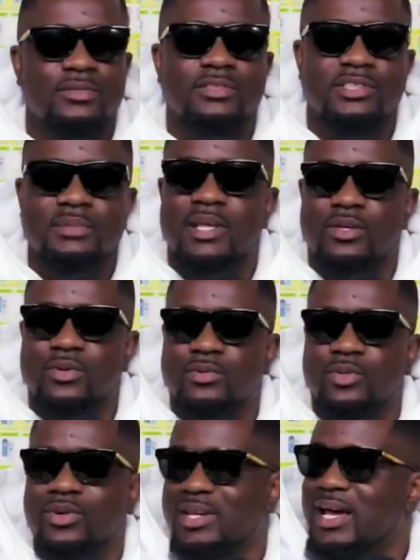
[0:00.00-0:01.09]
it seemed like you're
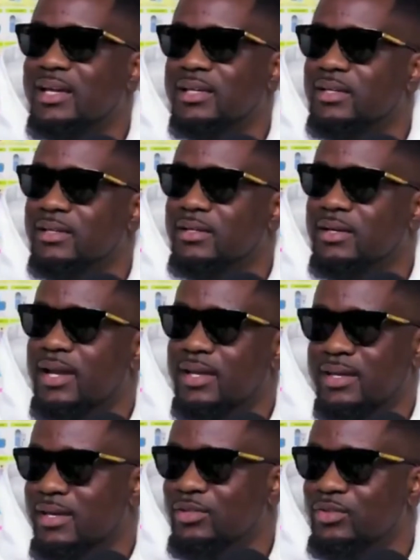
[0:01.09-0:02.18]
lying, and I
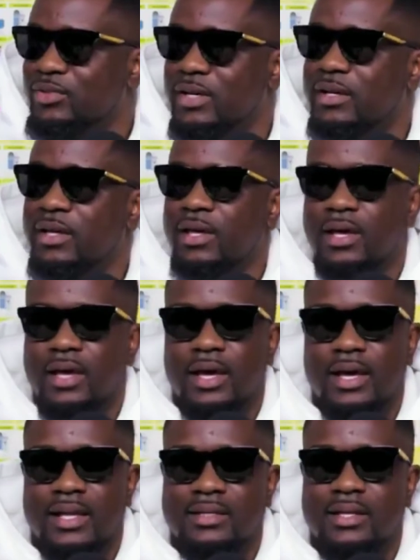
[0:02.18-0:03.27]
can't do that.
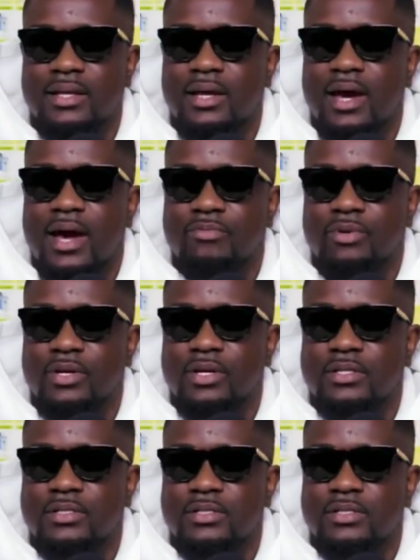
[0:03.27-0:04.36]
And I think
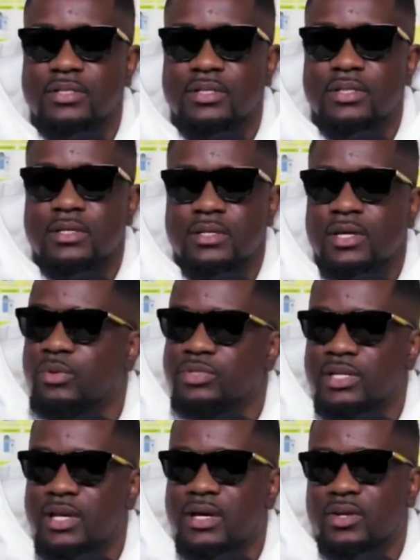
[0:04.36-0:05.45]
Africans, I wouldn't
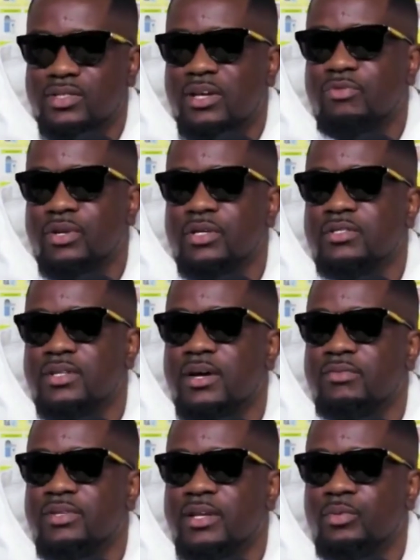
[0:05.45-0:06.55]
say Ghana, because Africans
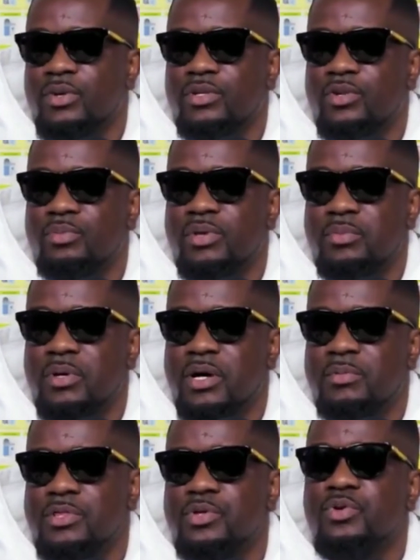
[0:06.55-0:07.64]
love that. When, you know, people come
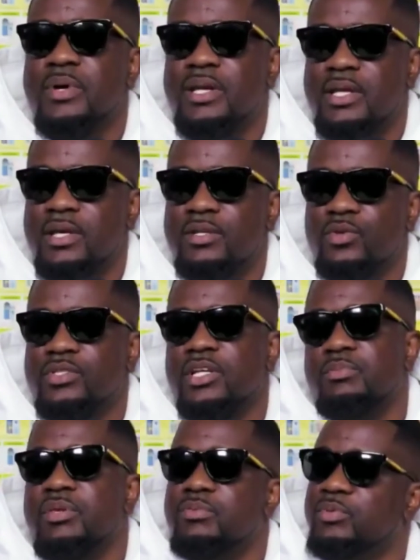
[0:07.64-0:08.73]
and throw money, those are the
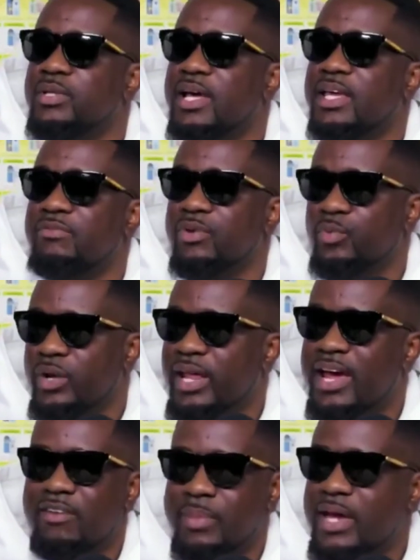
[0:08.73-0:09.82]
people we like. Even when they
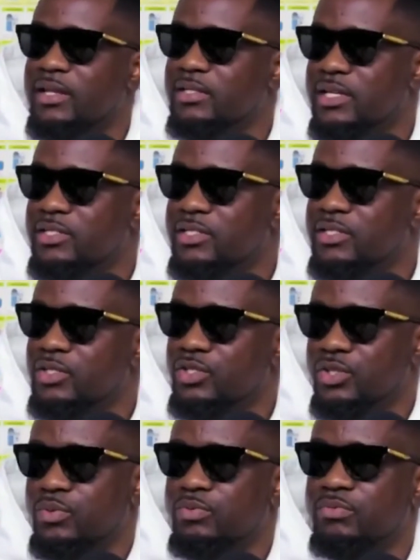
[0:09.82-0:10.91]
have bad intentions, you
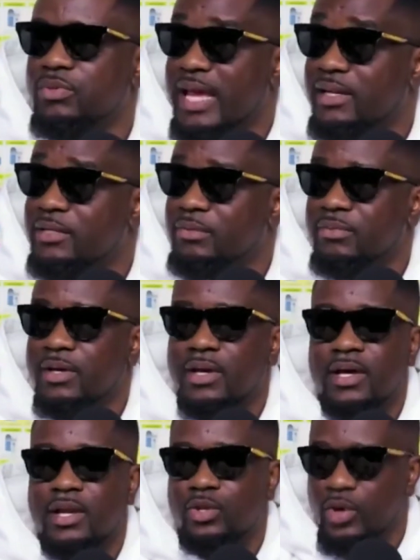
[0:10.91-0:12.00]
still like them.
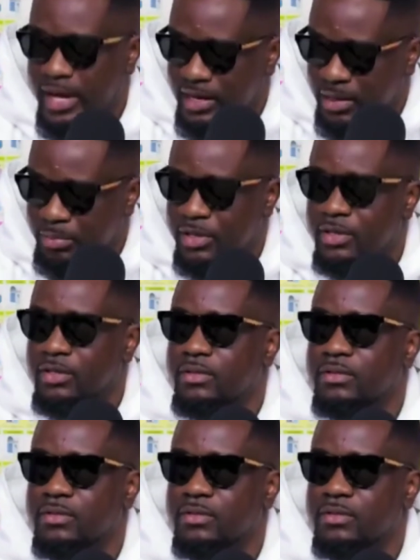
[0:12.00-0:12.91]
And then you end up being in